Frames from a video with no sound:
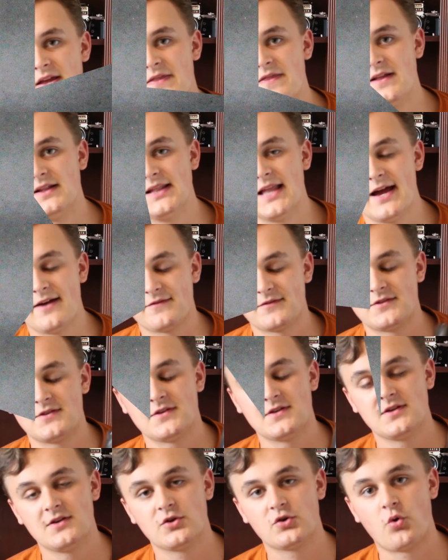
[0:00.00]
in the
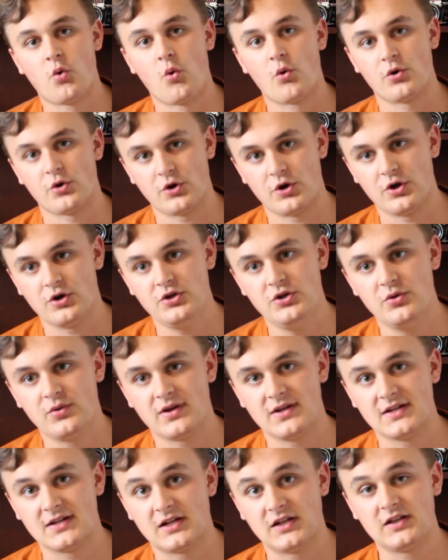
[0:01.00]
left corner you
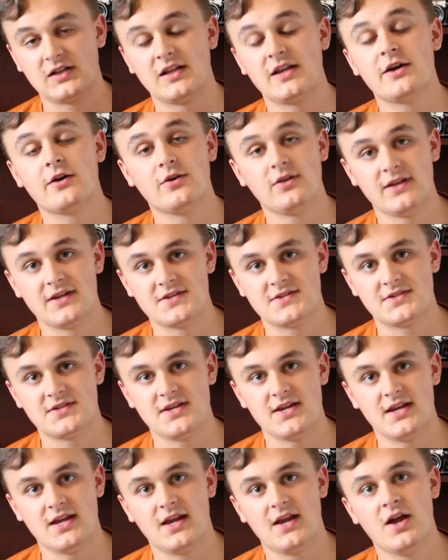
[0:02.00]
can clearly
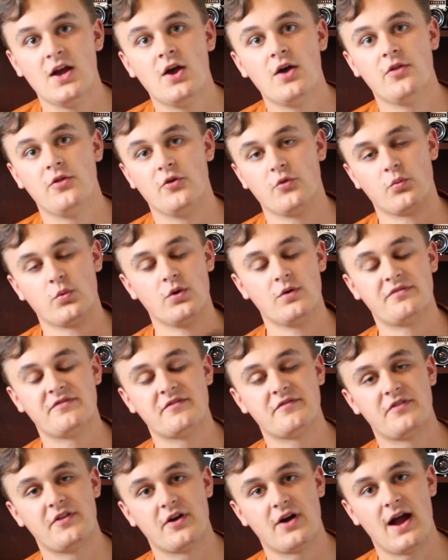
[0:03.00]
see the roof
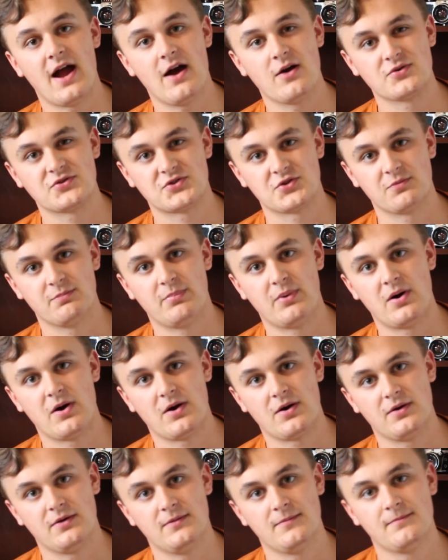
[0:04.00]
of their house or
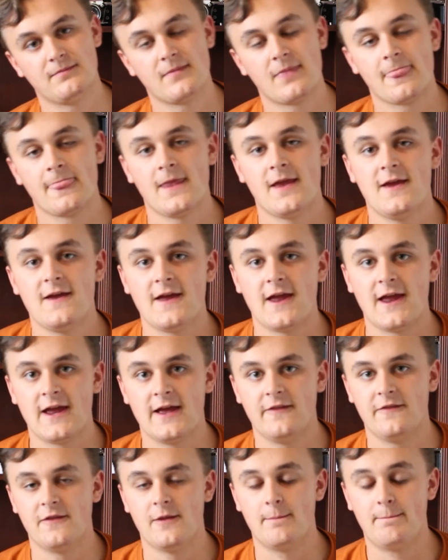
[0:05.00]
barn.
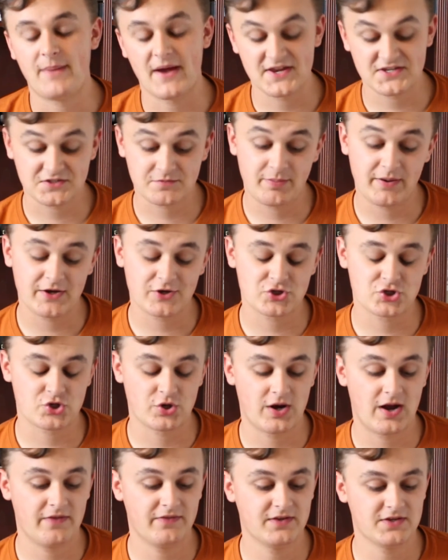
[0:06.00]
And the best
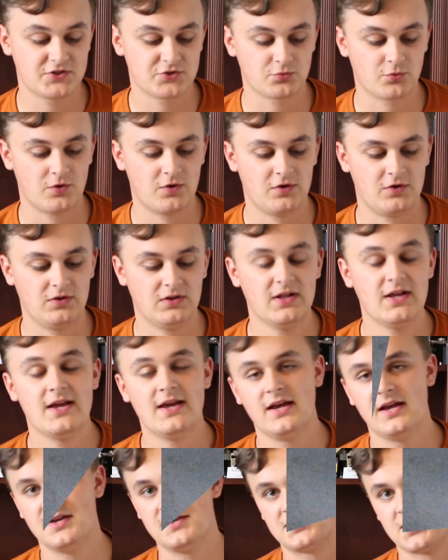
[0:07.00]
picture on this roll
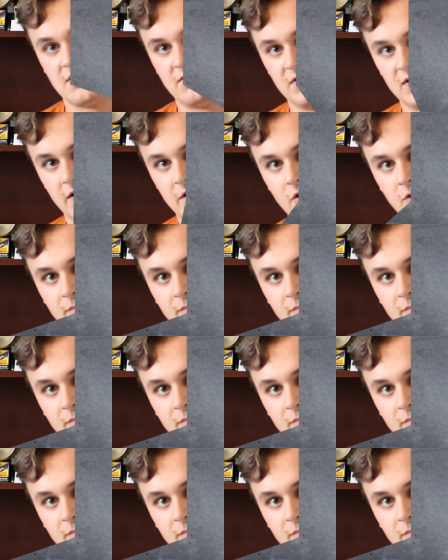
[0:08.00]
is of a little